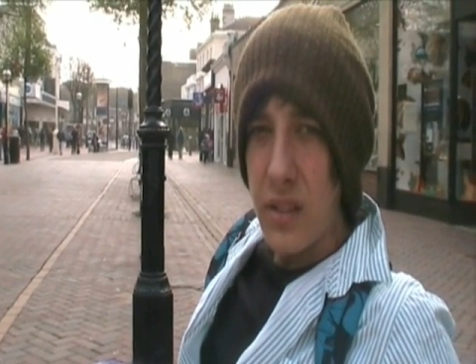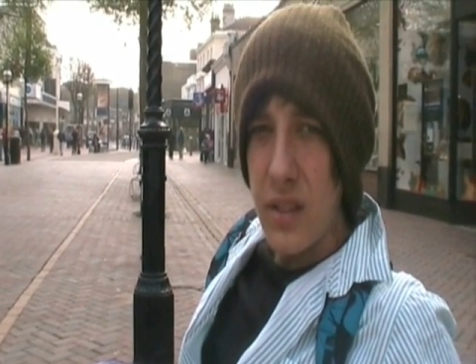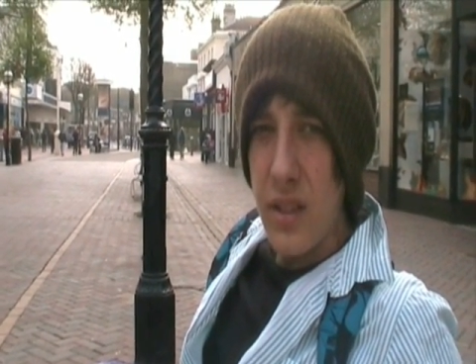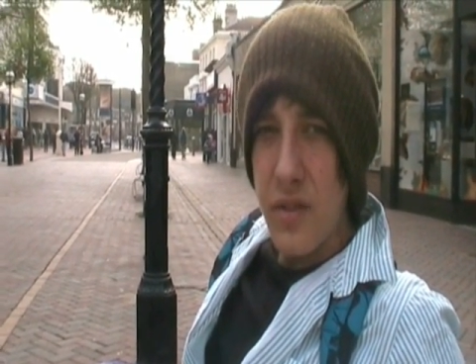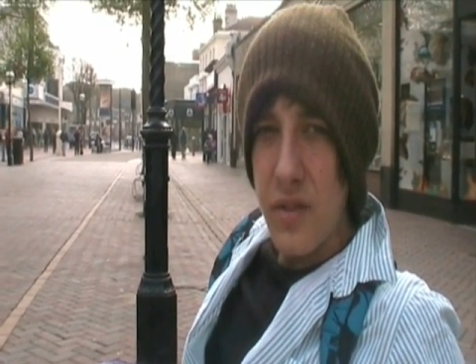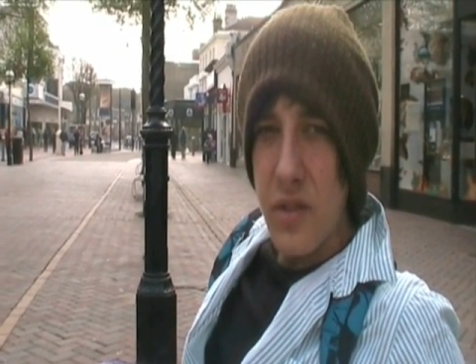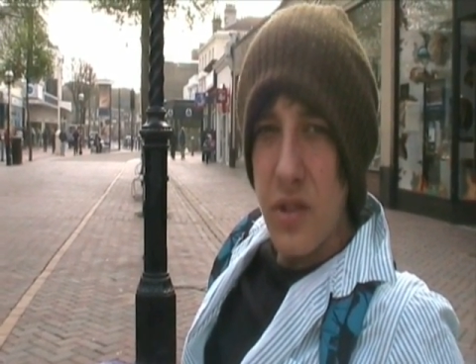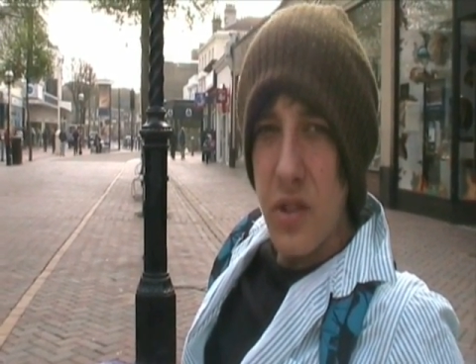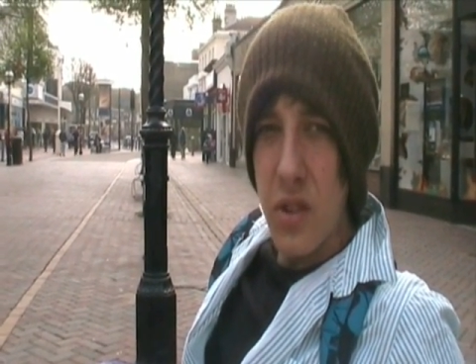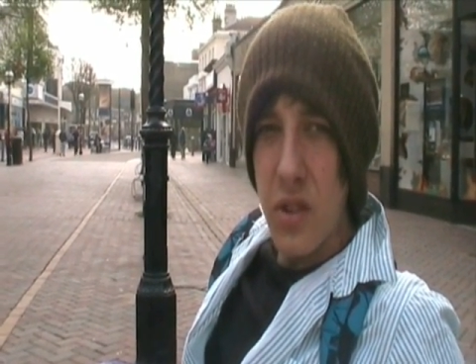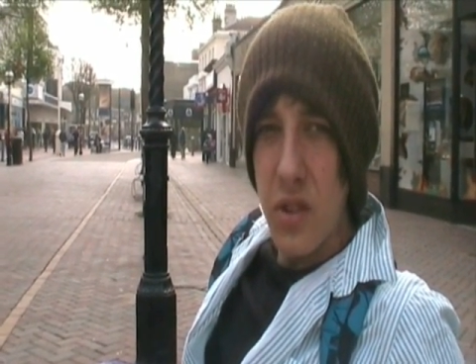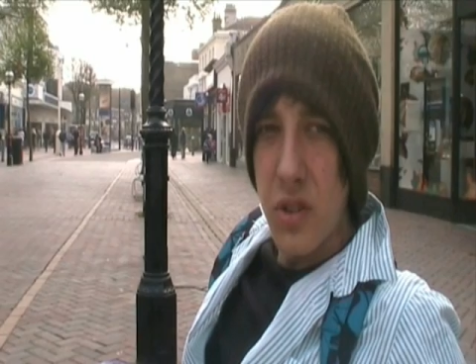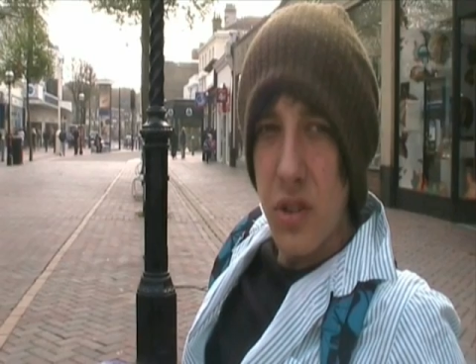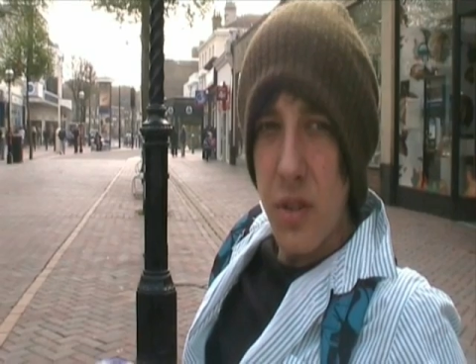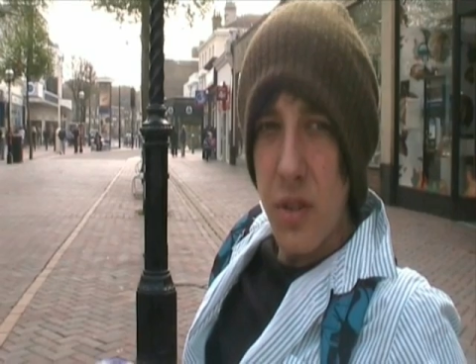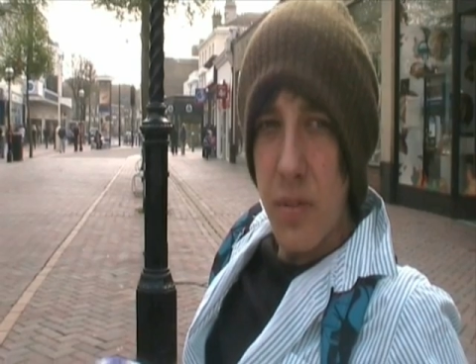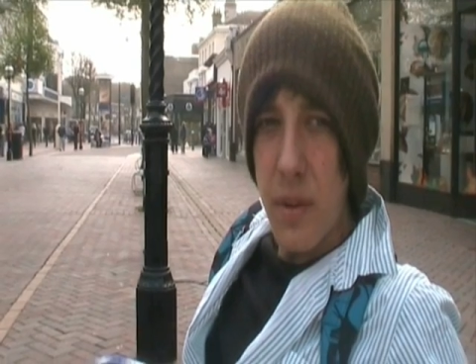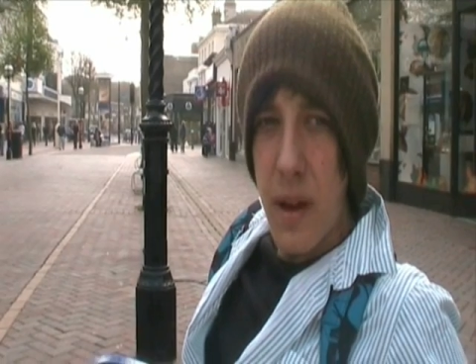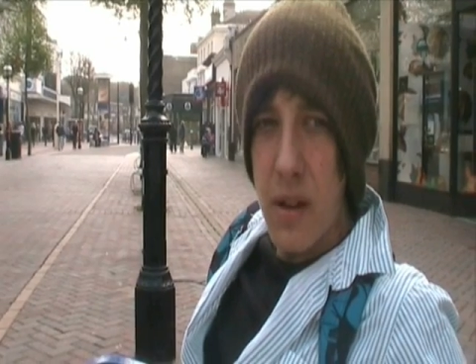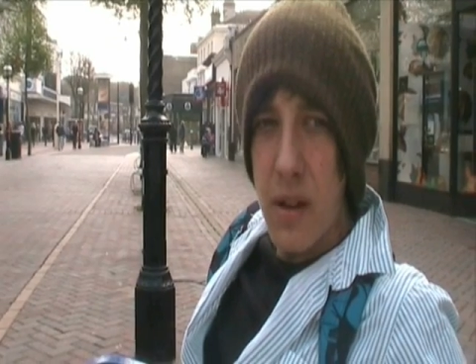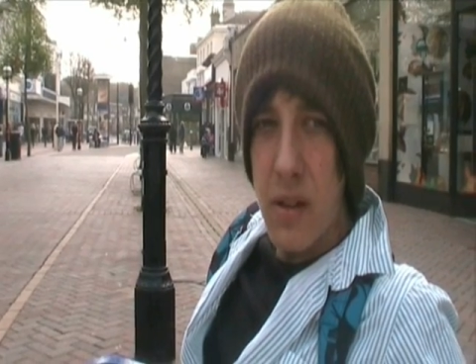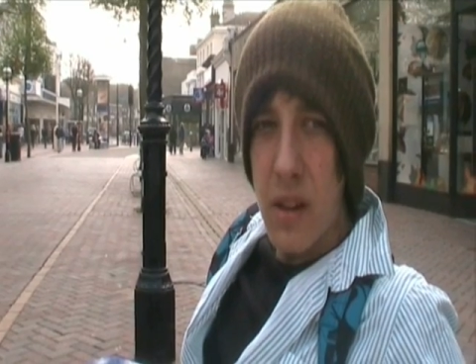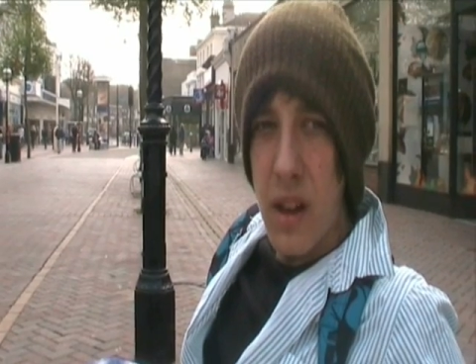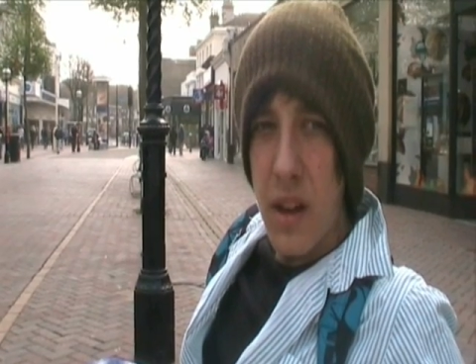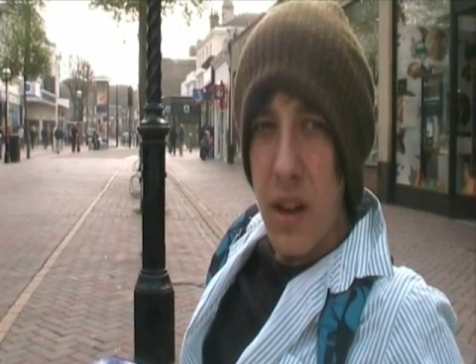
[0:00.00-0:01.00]
I've told you
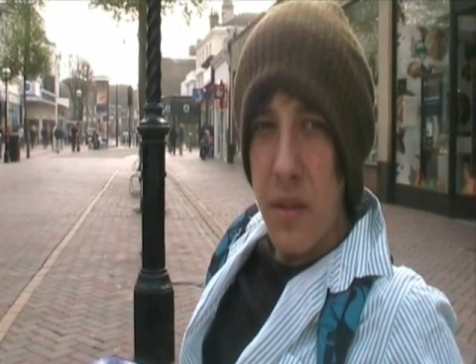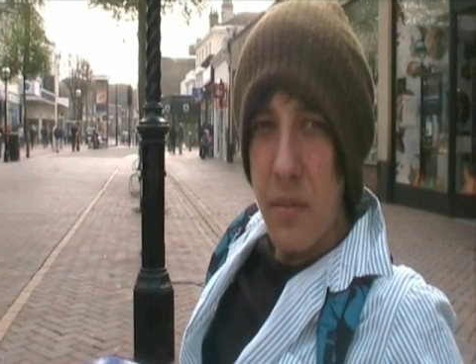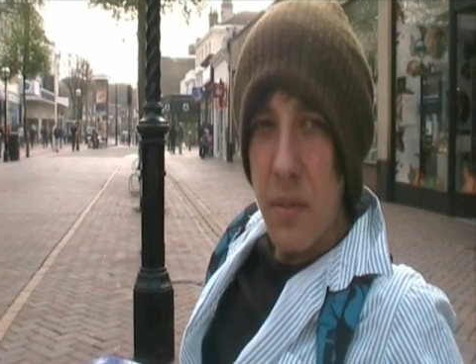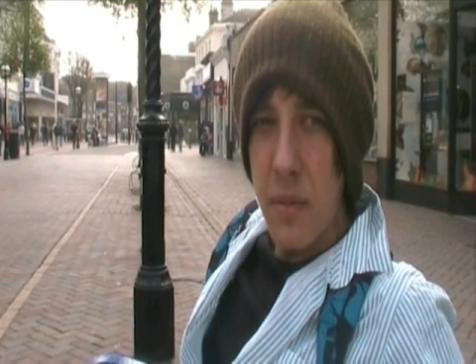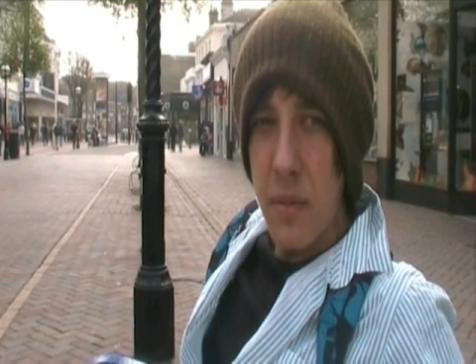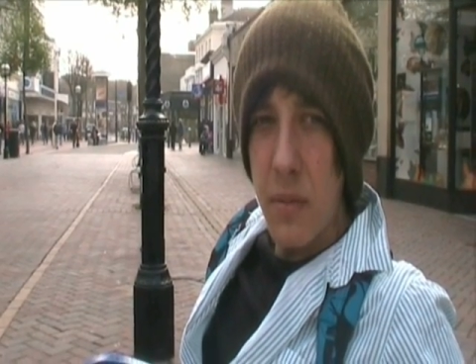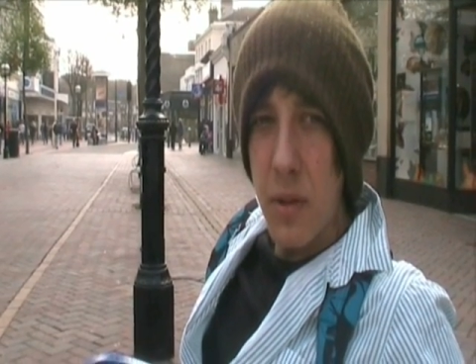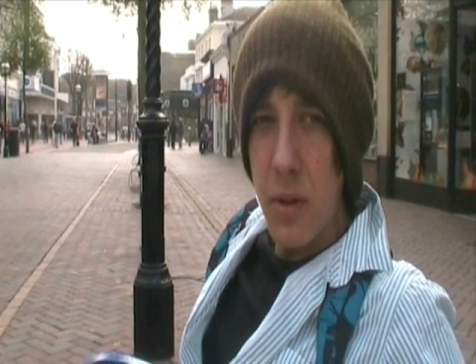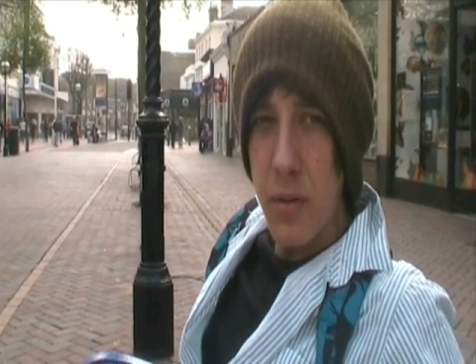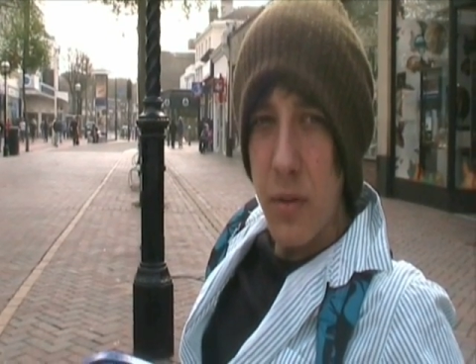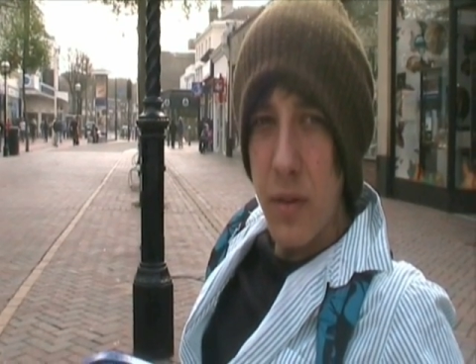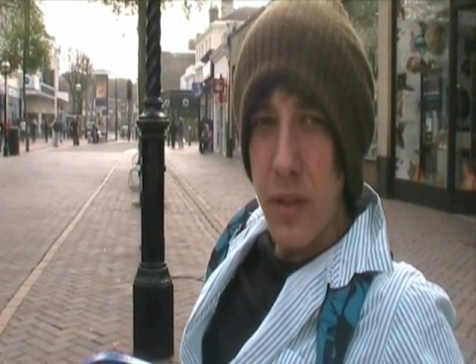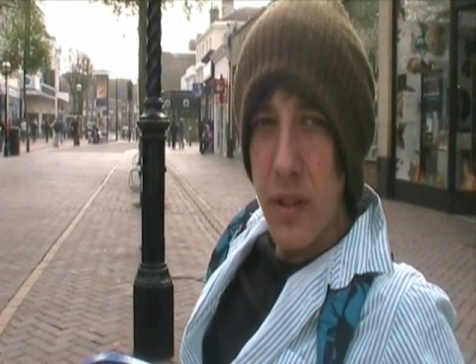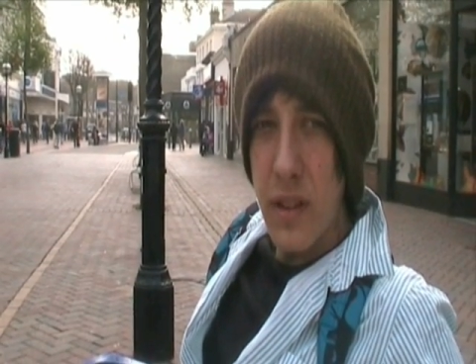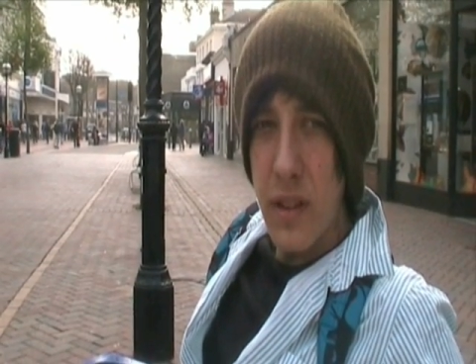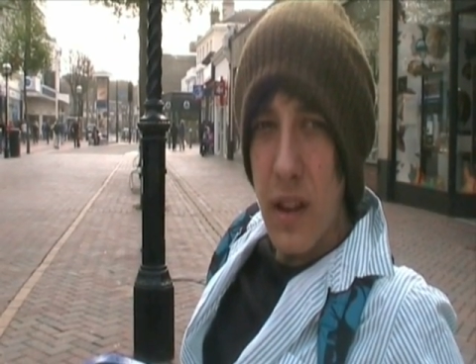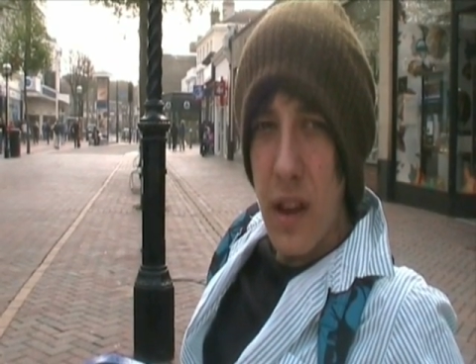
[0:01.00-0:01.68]
about like me moving